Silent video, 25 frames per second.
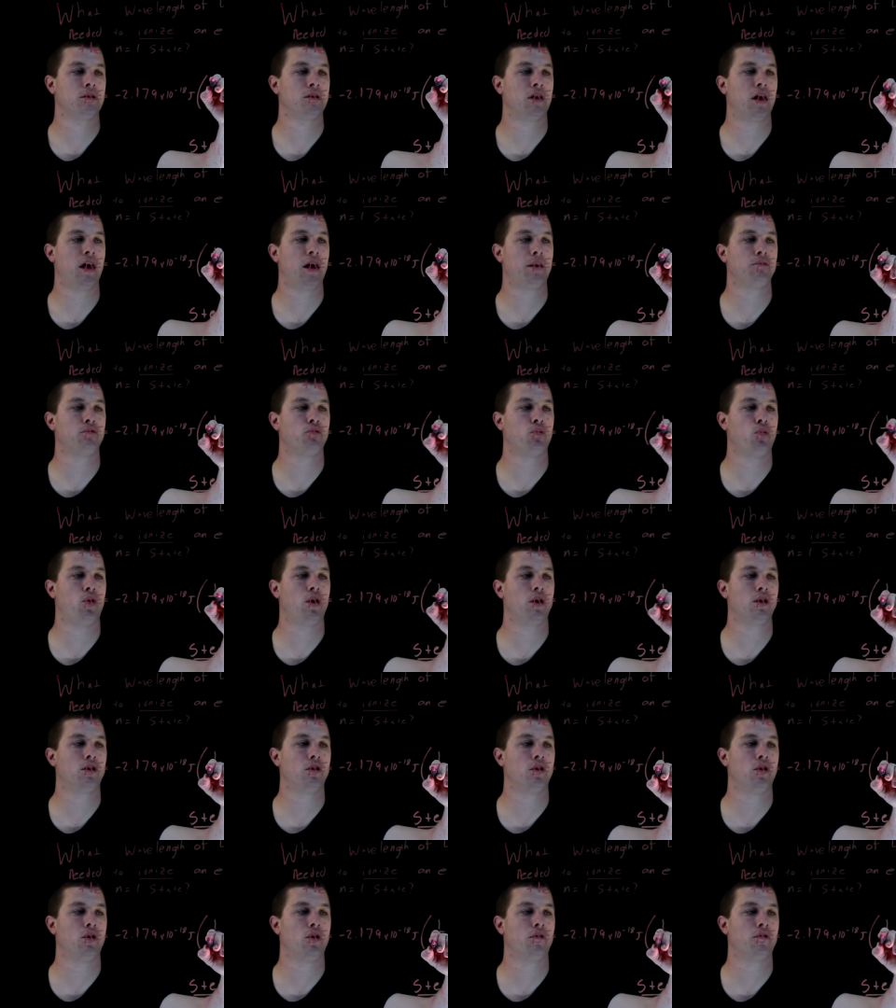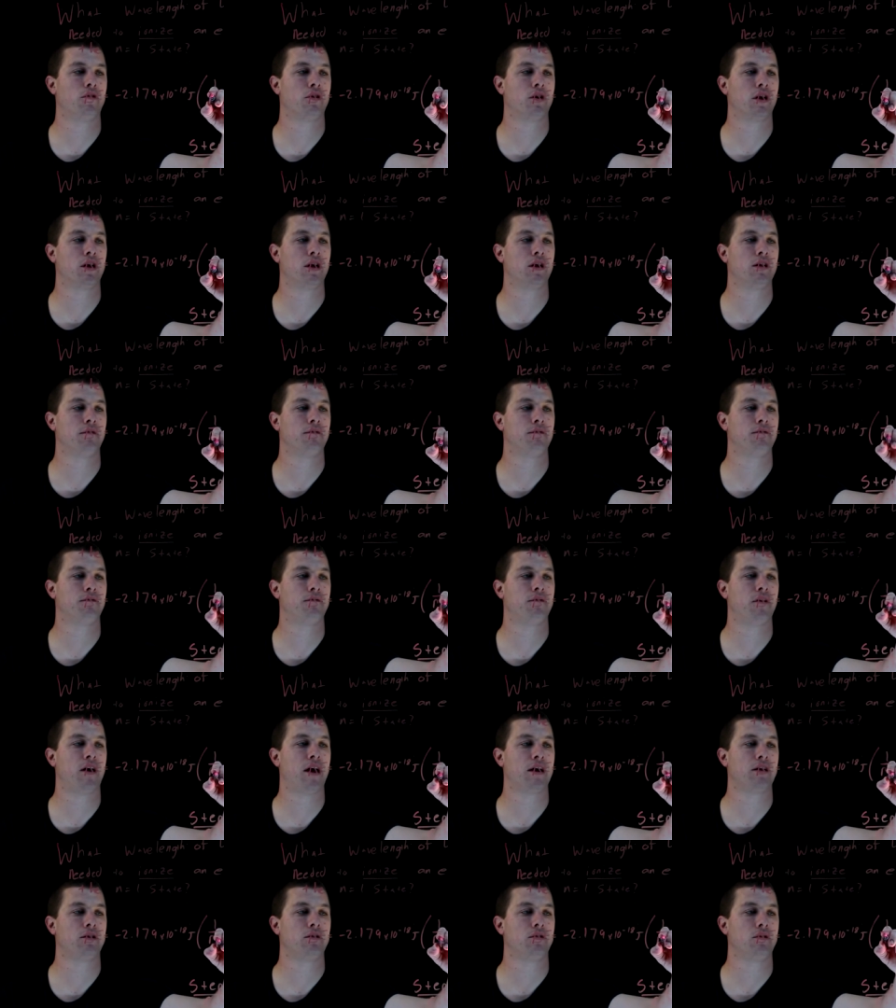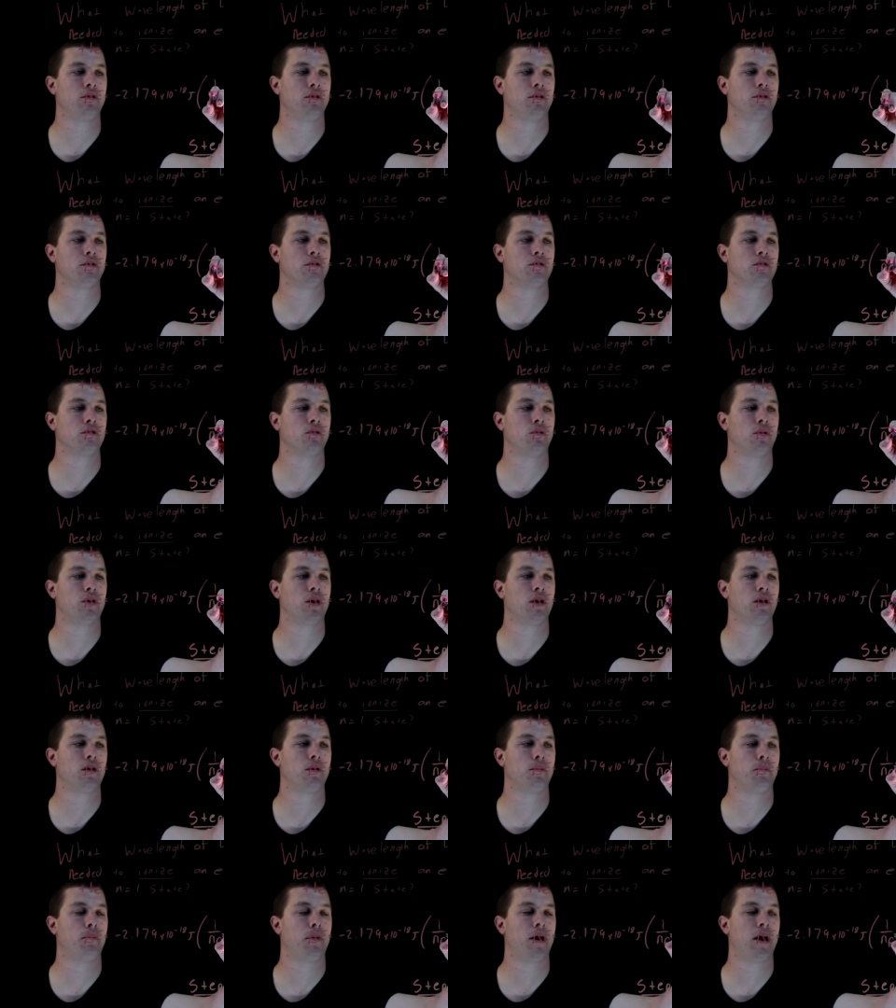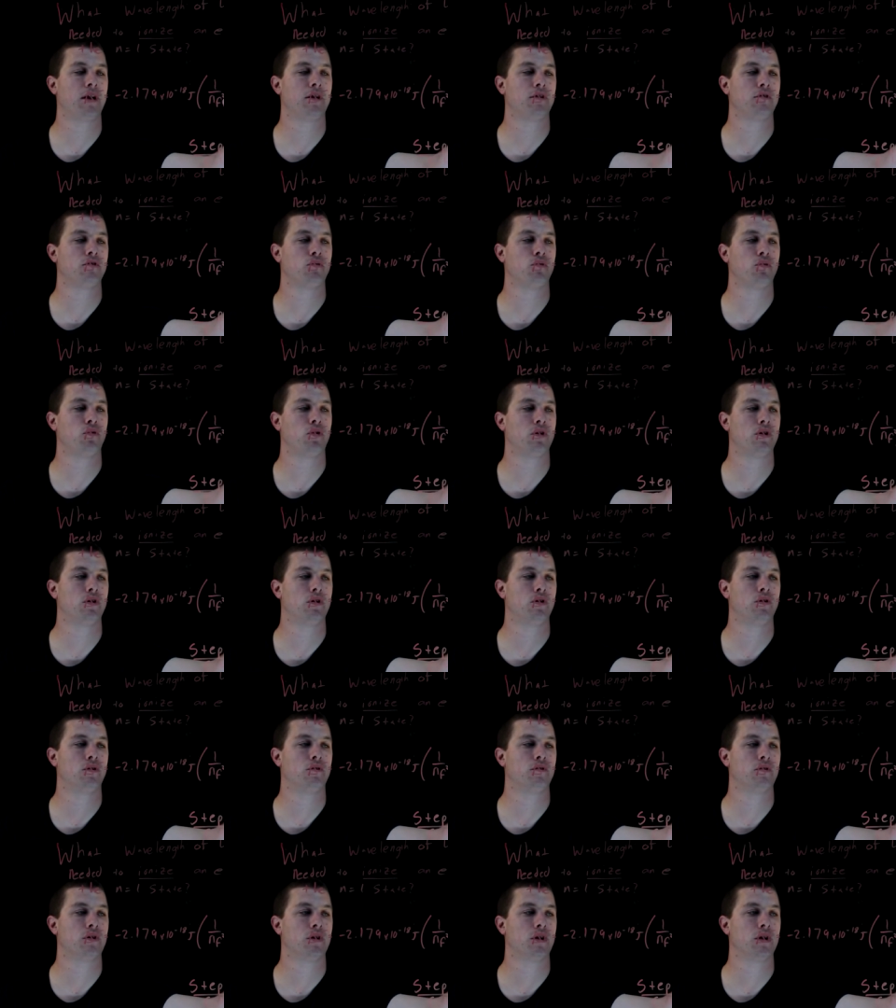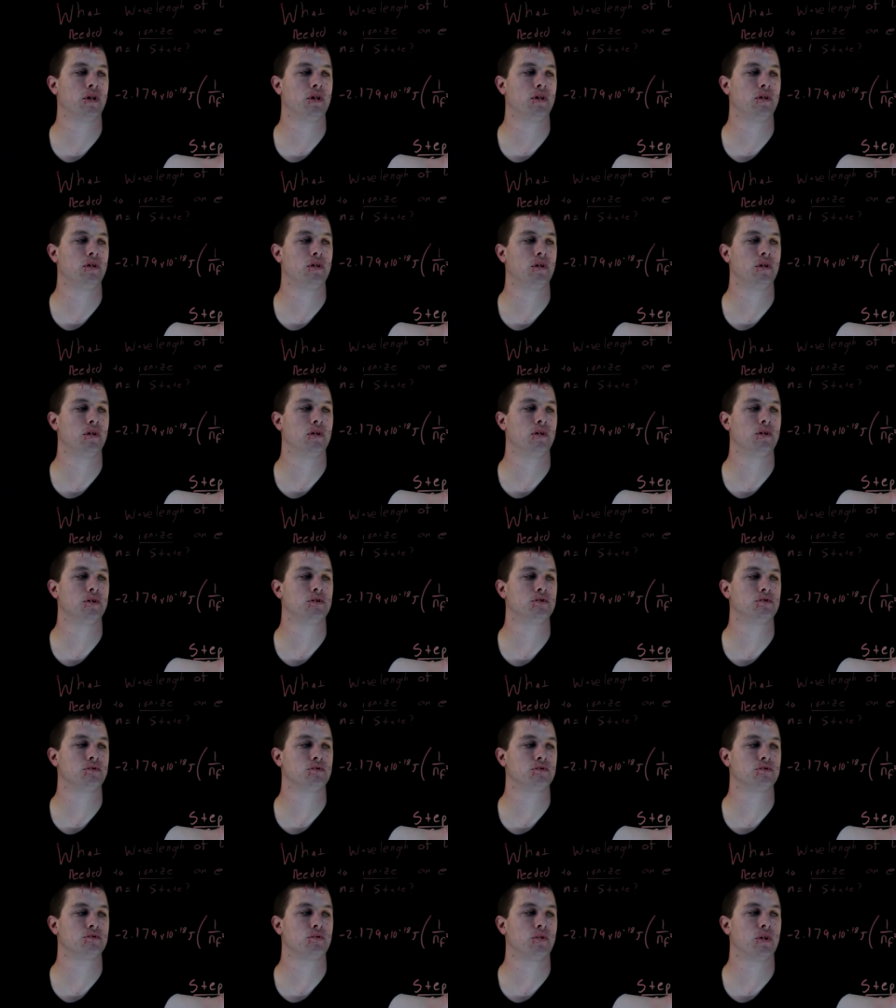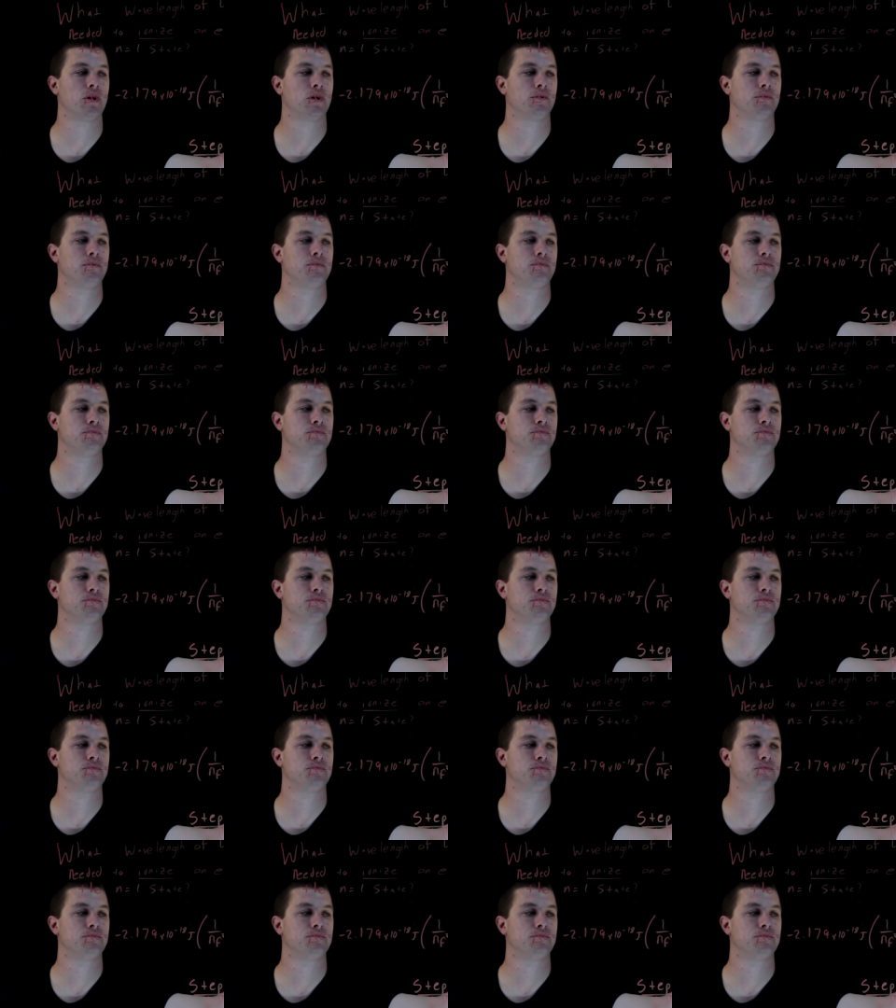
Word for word: Times 1 over n final squared minus 1 over n initial squared.